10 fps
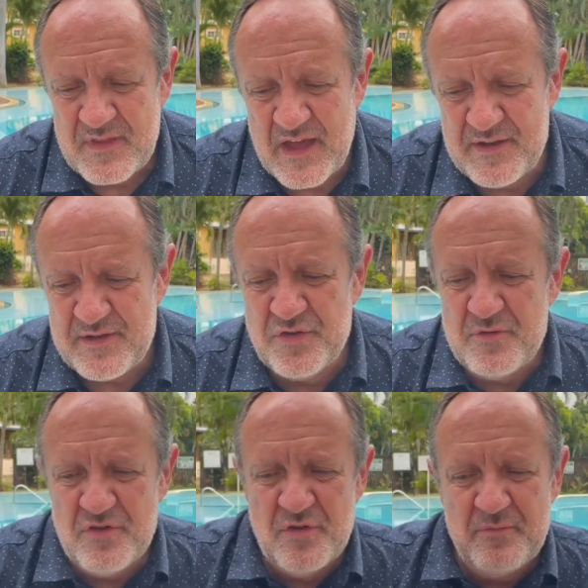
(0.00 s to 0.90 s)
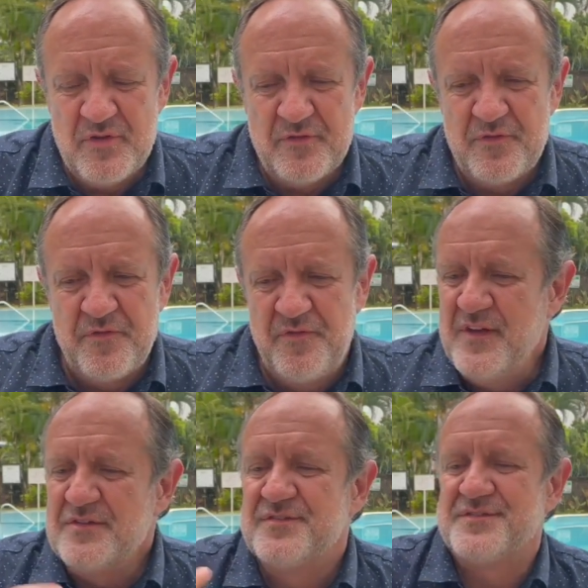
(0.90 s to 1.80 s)
And you
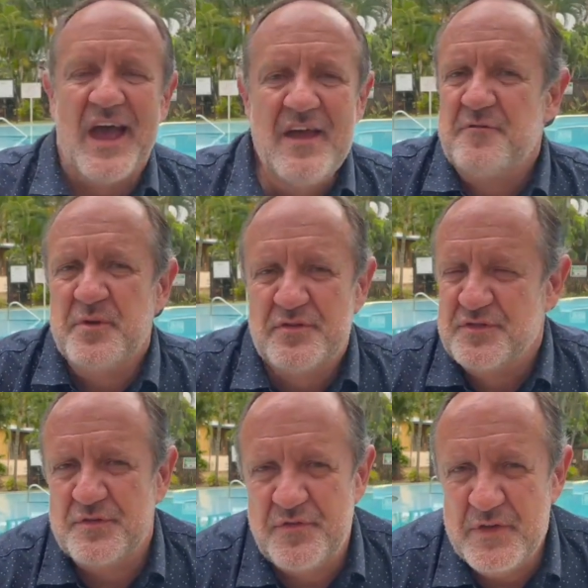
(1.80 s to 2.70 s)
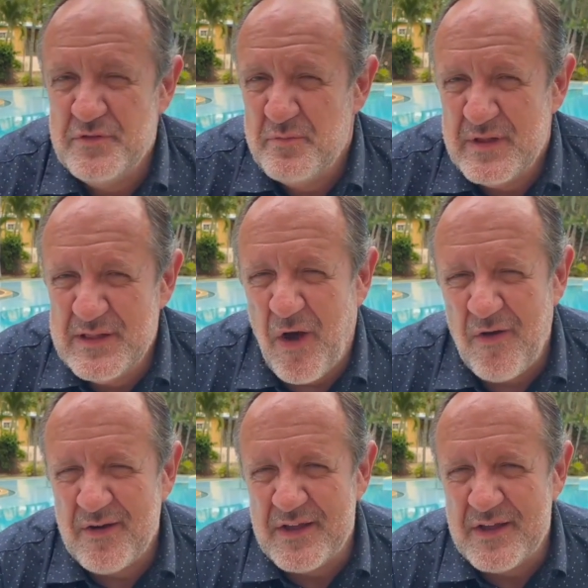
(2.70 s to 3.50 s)
feel safe because you feel you belong,